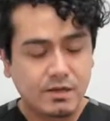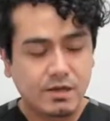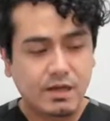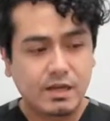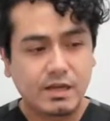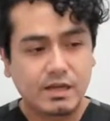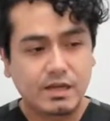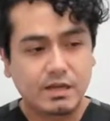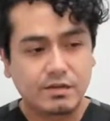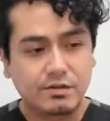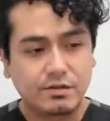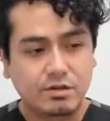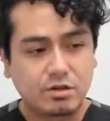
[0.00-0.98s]

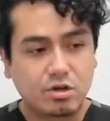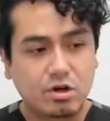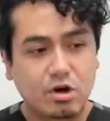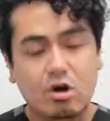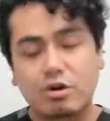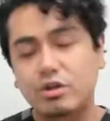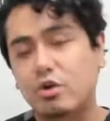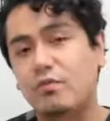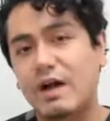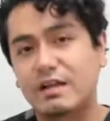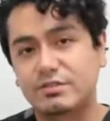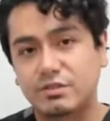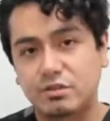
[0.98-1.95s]
and
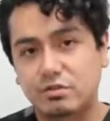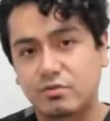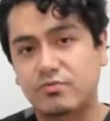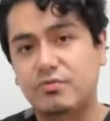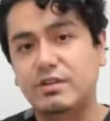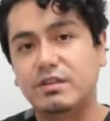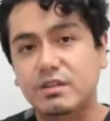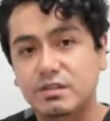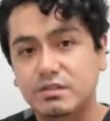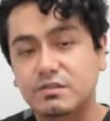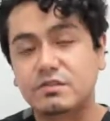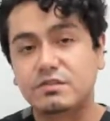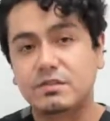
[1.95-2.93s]
cardiovascular
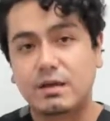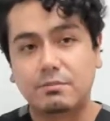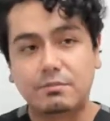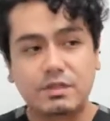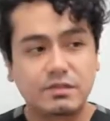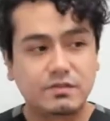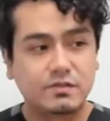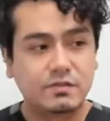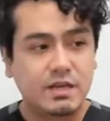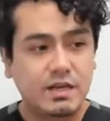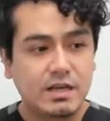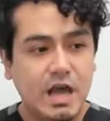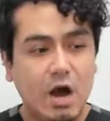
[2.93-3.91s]
fitness. That means
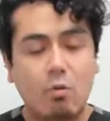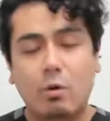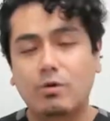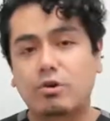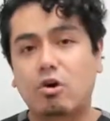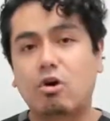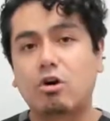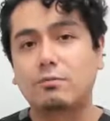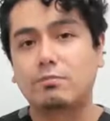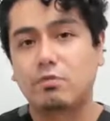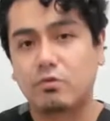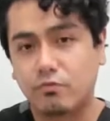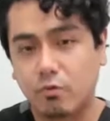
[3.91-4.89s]
how well your heart
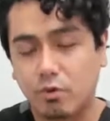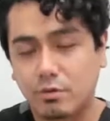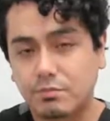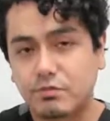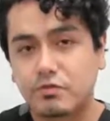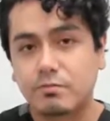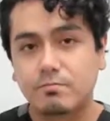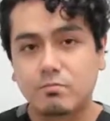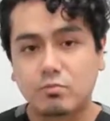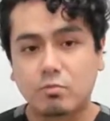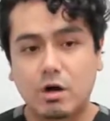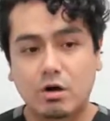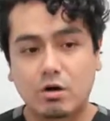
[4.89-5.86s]
performs
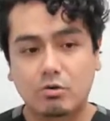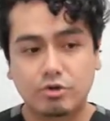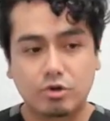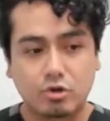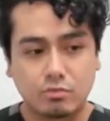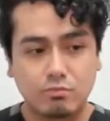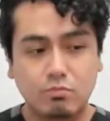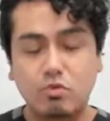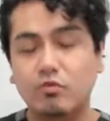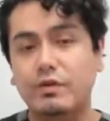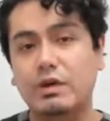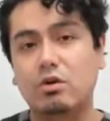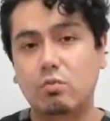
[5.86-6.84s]
while you're
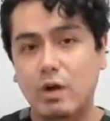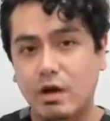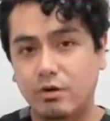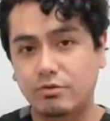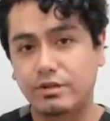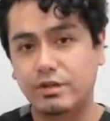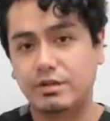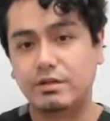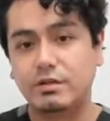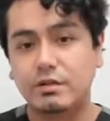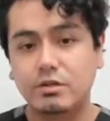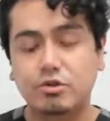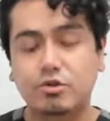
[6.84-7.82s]
moving around and
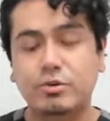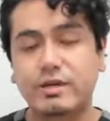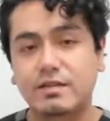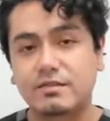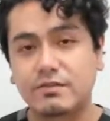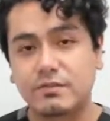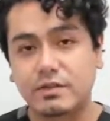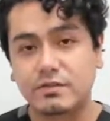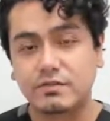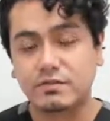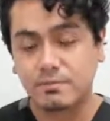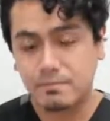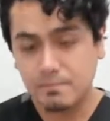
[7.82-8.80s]
doing activities.